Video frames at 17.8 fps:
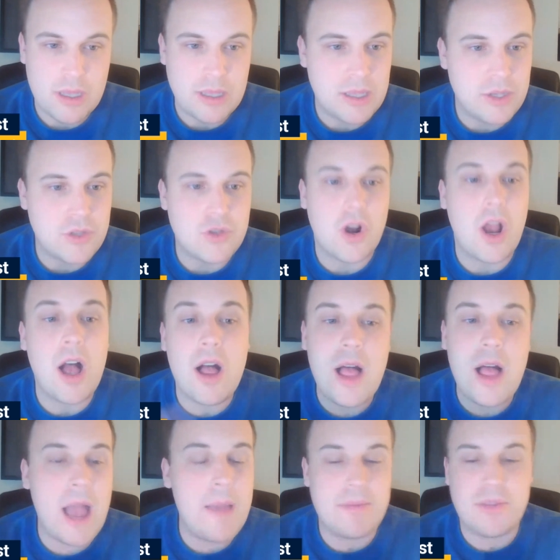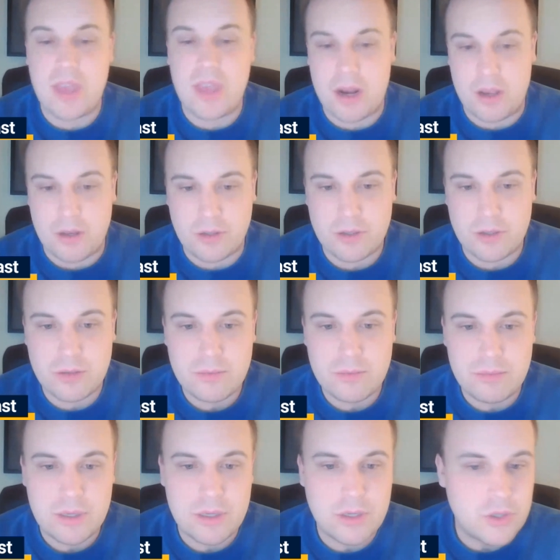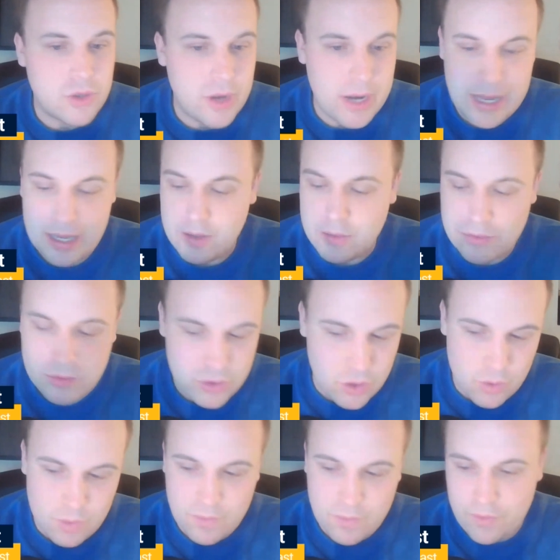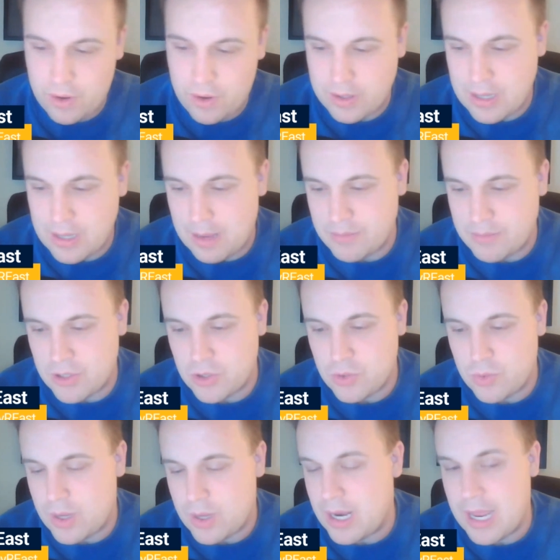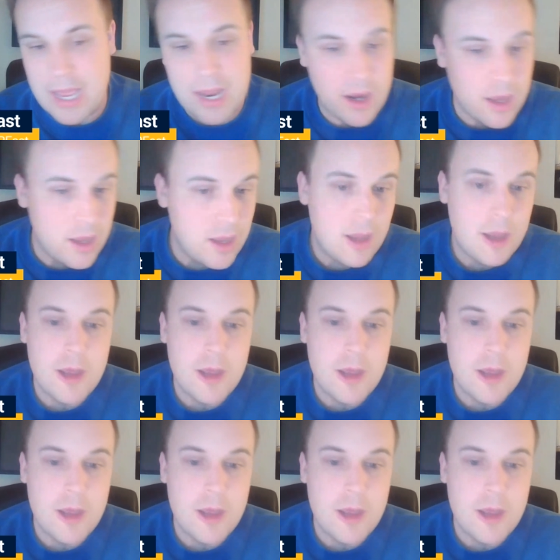These are all hypotheticals, but trading Scoot for a Thompson twin and